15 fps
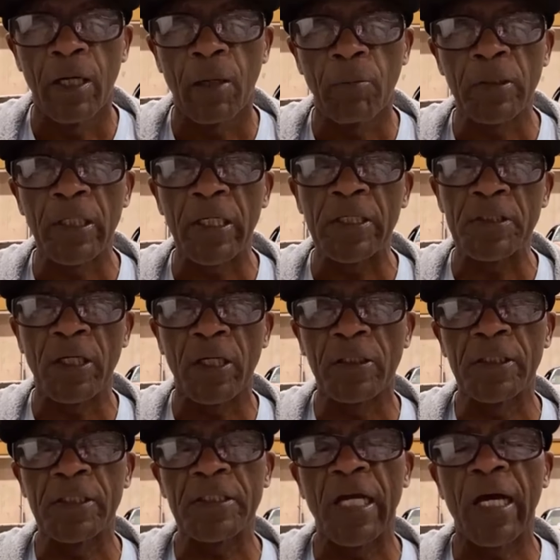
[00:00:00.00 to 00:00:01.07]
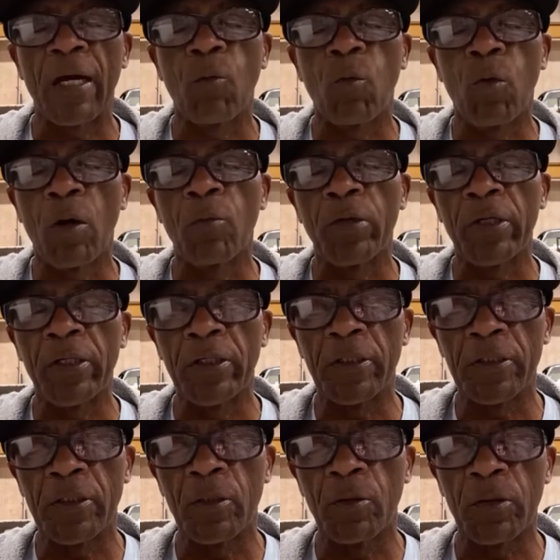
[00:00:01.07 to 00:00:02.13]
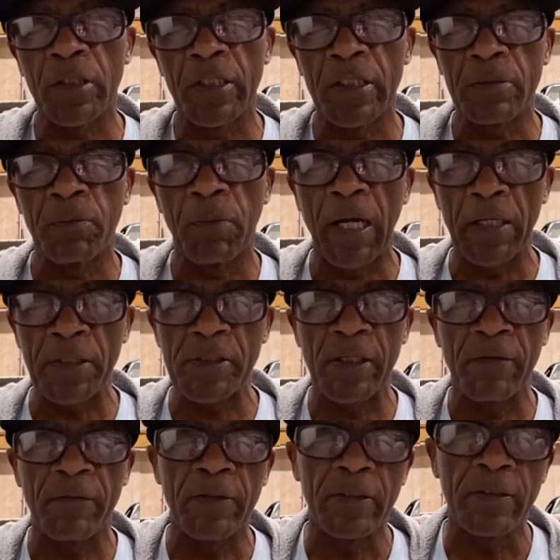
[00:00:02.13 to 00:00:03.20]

I'm gonna let y'all decide what we're gonna do with this box Chevy.